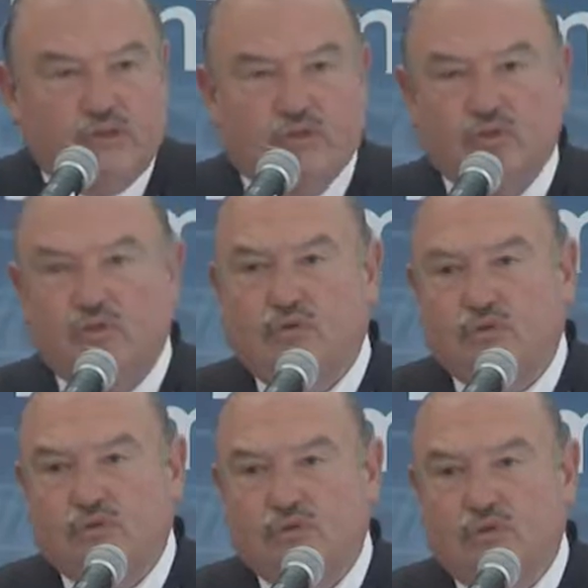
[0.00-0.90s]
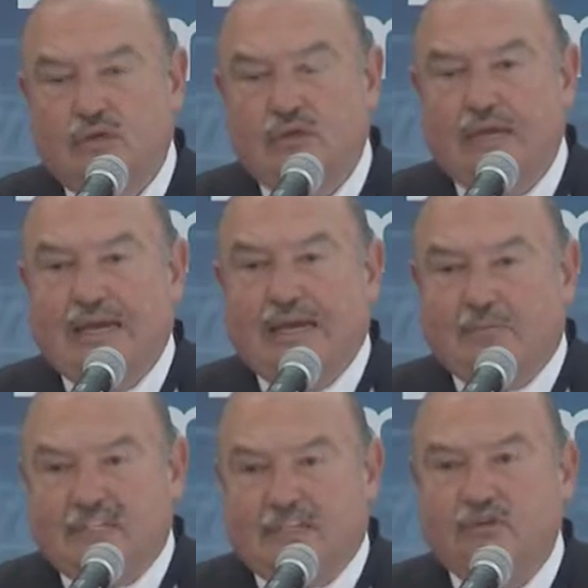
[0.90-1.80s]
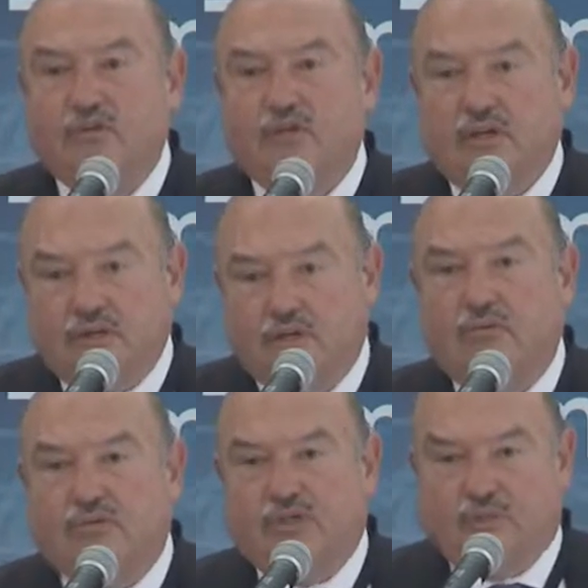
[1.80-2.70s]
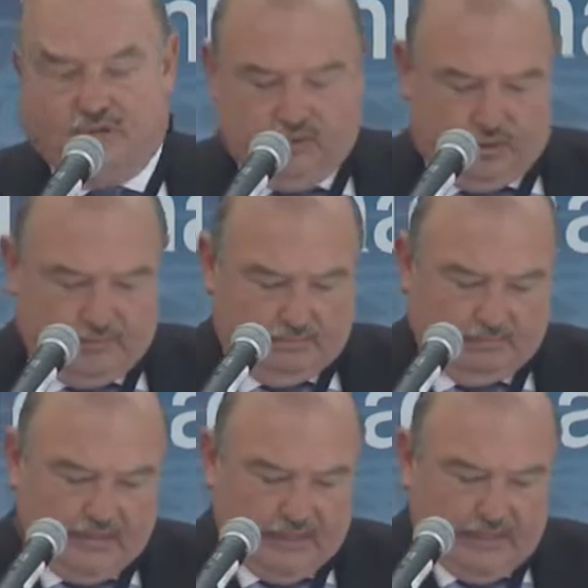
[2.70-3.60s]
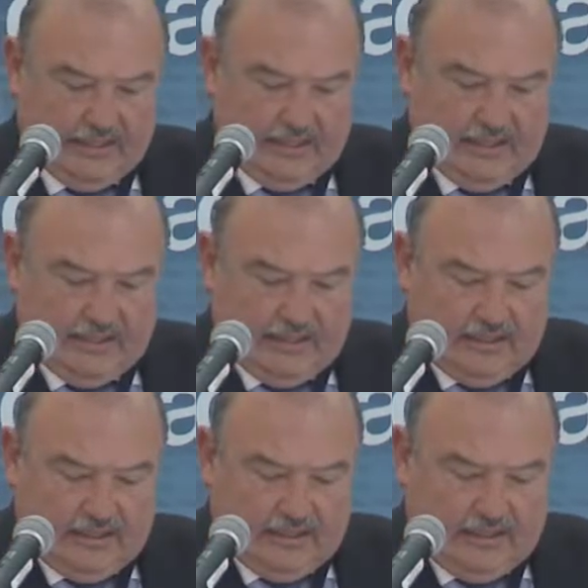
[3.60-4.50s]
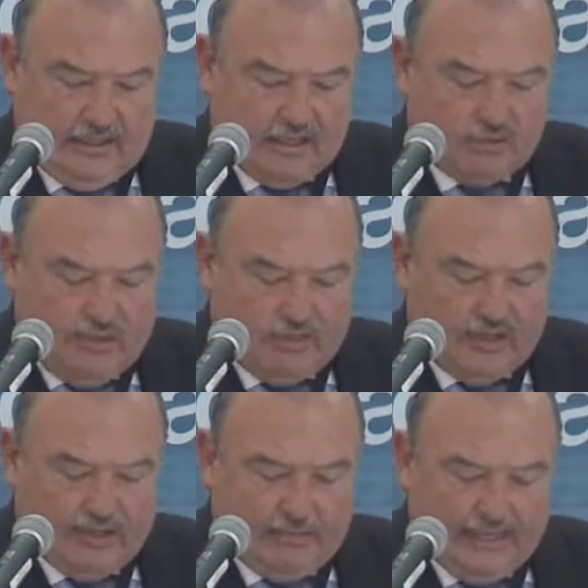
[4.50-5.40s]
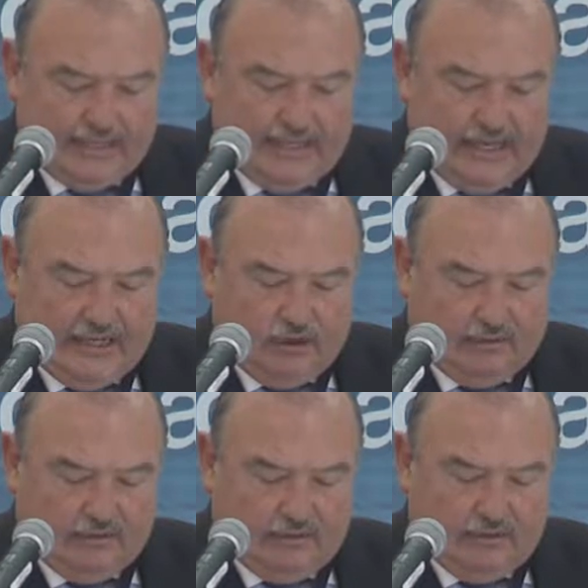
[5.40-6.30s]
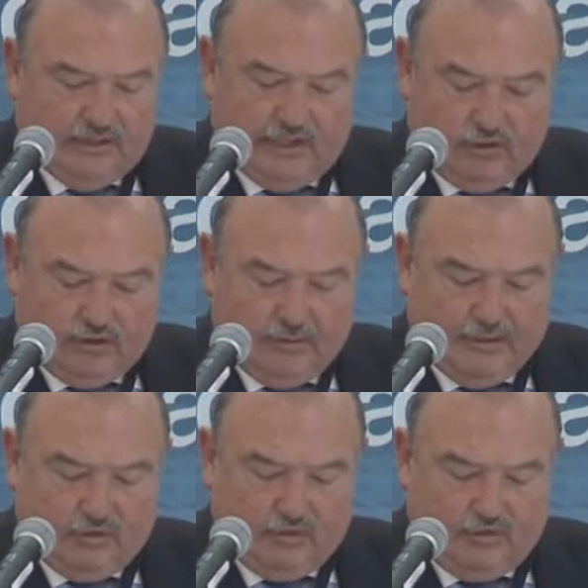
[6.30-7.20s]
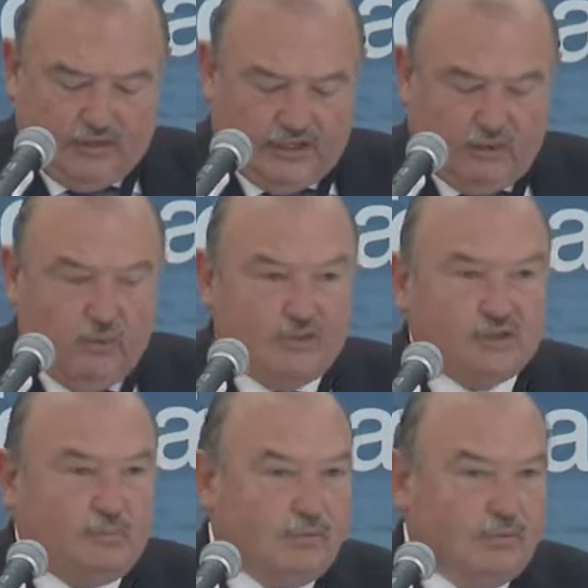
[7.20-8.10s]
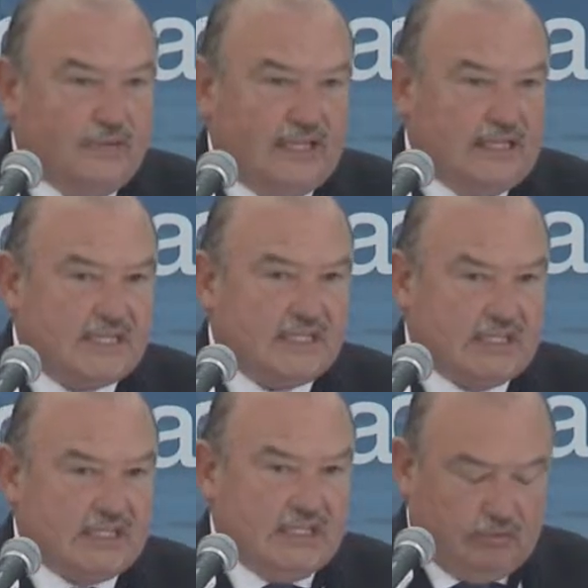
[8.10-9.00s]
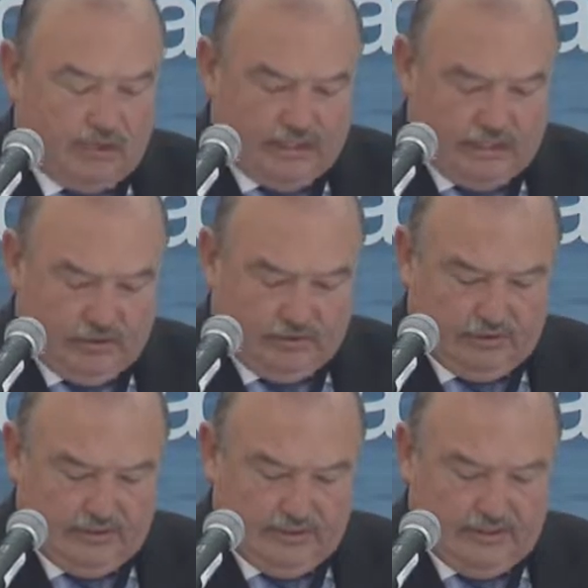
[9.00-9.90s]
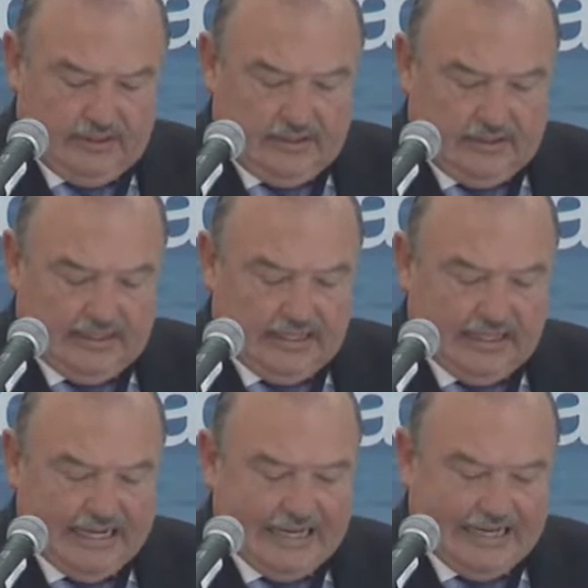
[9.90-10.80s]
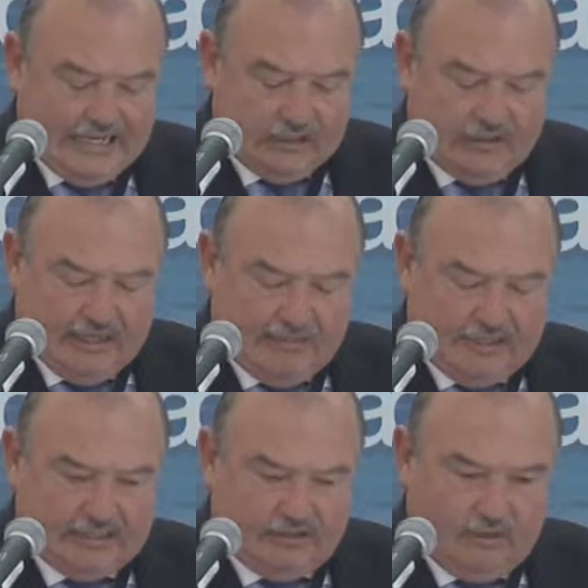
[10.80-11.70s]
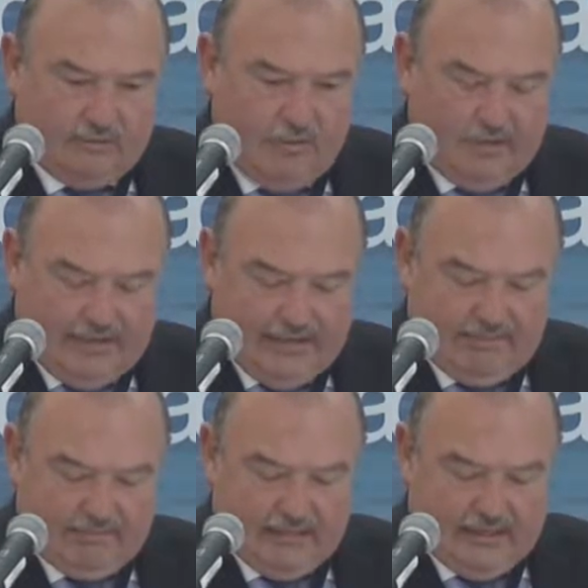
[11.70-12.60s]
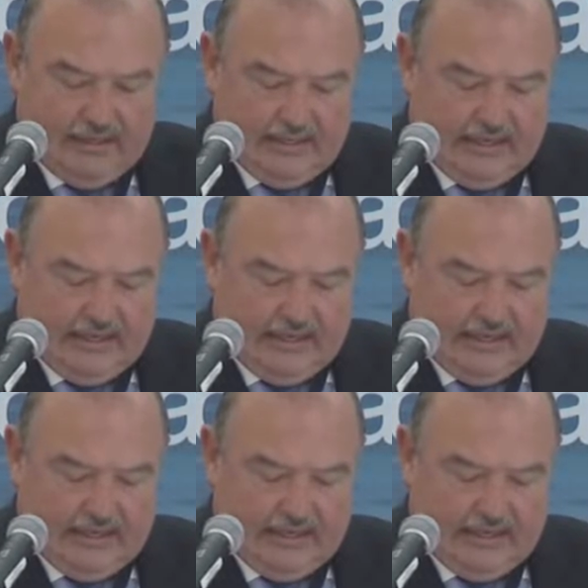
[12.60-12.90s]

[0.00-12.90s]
There is an open door for innovation and knowledge that offers new opportunities for business, of course, but in the case of public administration, the open data movement is now supporting the trend of open government, transparency,